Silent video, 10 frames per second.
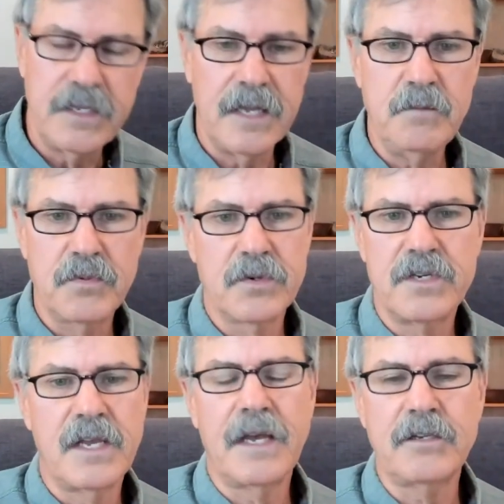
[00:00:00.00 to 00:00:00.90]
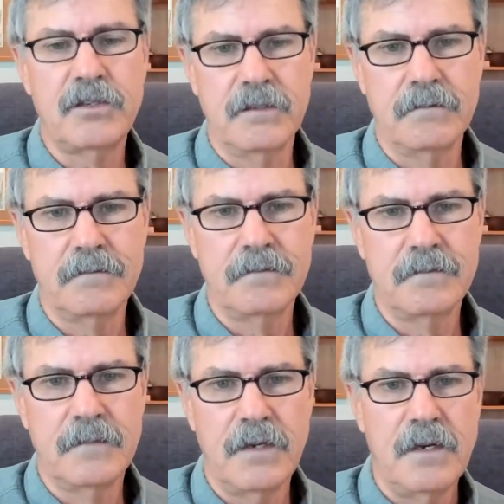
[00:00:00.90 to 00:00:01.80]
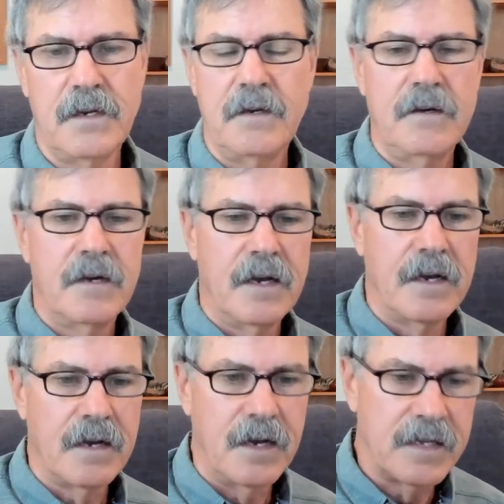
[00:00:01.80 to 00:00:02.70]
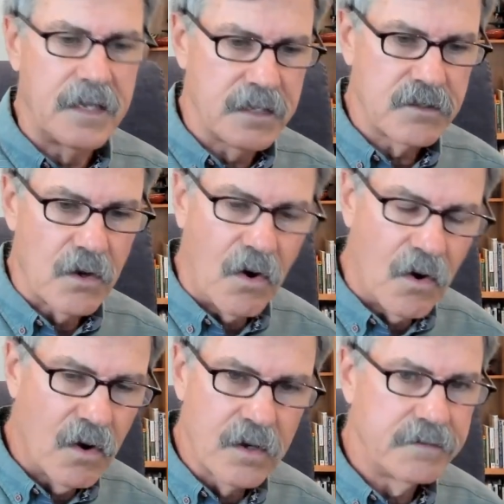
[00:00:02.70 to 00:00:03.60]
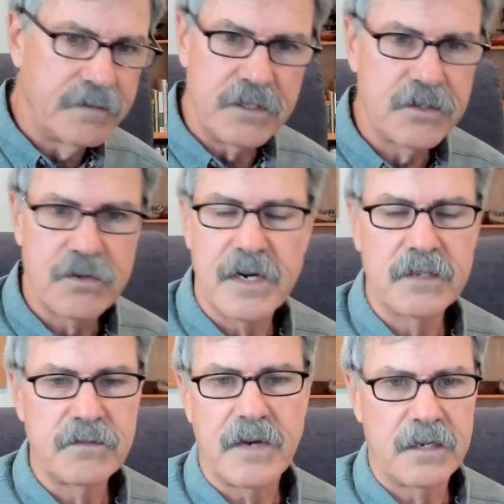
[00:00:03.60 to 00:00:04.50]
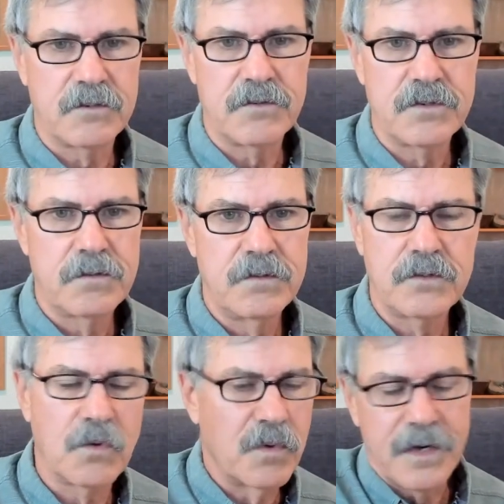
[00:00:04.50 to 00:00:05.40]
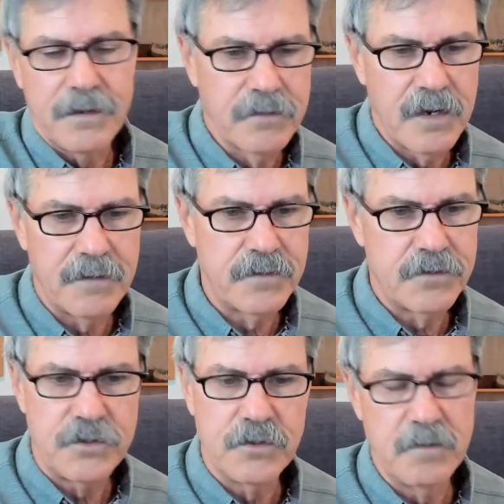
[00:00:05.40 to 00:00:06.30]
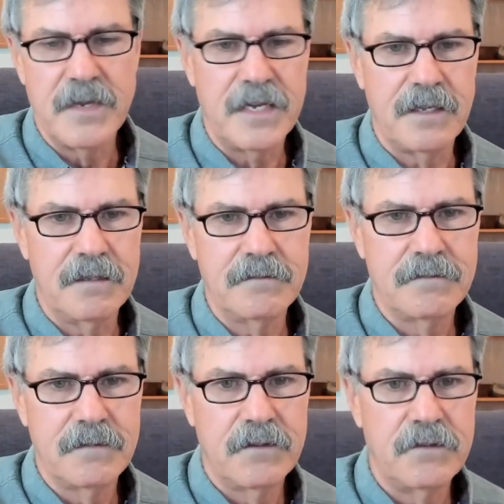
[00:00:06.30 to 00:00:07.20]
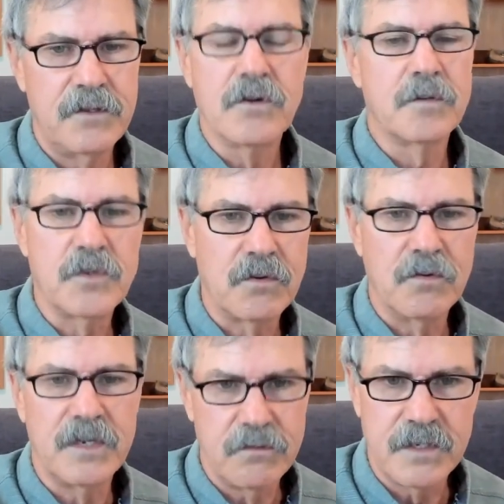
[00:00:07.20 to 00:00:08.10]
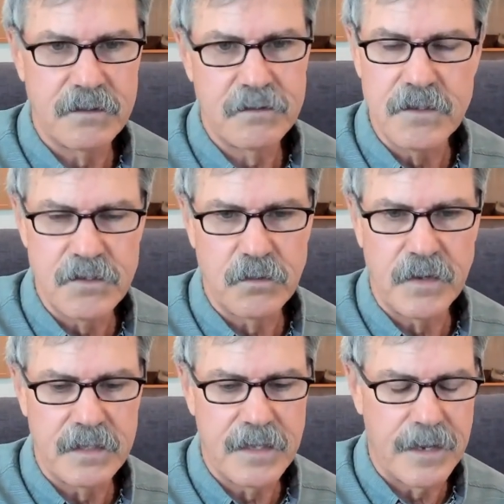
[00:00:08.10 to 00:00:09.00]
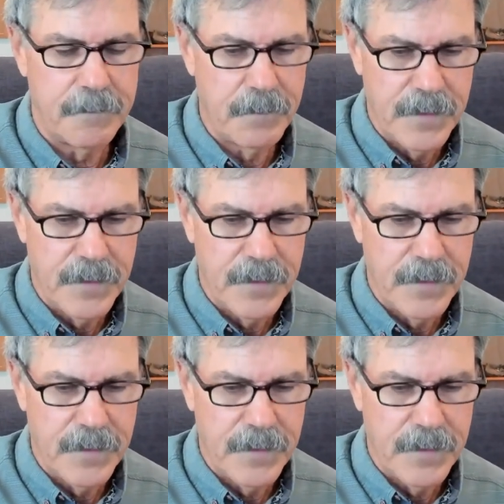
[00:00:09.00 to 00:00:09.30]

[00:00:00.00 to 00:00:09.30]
gain protection against all of these stress factors. So, whatever efforts you're making, the herbs are going to accentuate that.